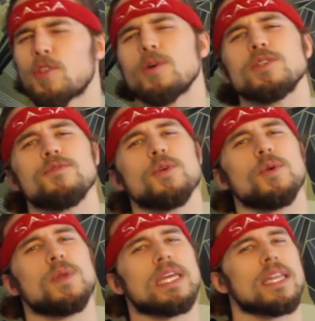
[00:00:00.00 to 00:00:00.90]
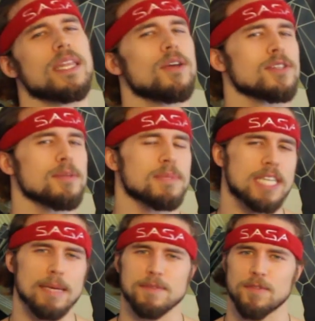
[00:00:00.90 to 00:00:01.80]
For those of you who need it, here are some
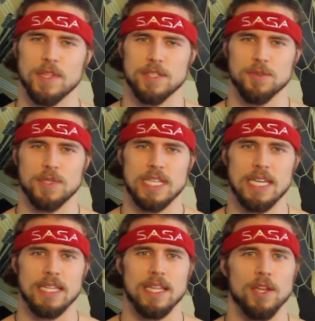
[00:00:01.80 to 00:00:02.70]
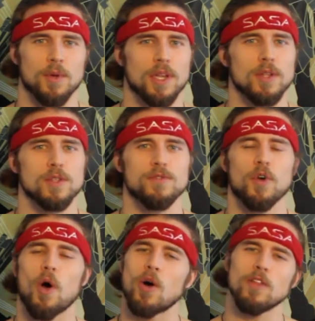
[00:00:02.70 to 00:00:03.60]
tips for this routine that you can use
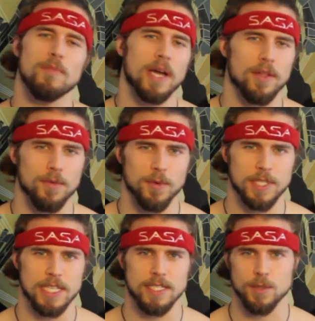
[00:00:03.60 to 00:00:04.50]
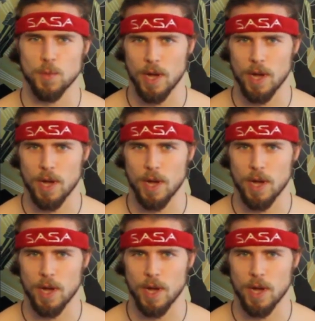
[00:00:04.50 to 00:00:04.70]
for all of my other routines as